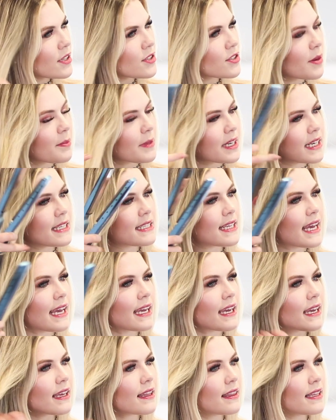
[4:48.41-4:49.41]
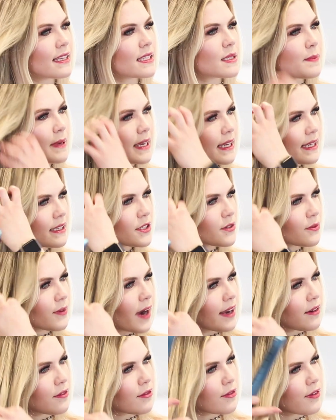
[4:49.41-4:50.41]
So I'm going to take this piece
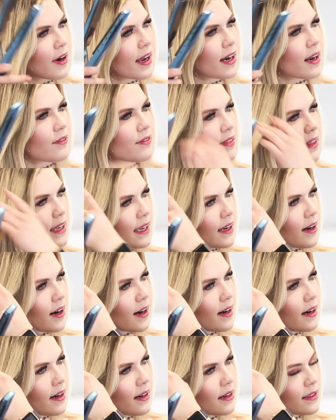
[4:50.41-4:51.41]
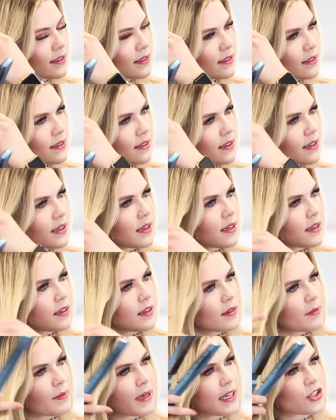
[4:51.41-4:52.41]
right in front of the ear,
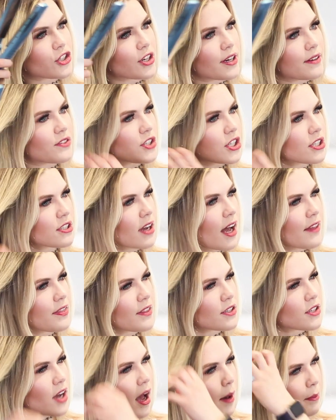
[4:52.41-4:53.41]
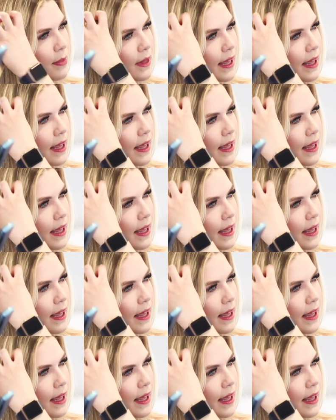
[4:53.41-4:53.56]
make sure I've just got the top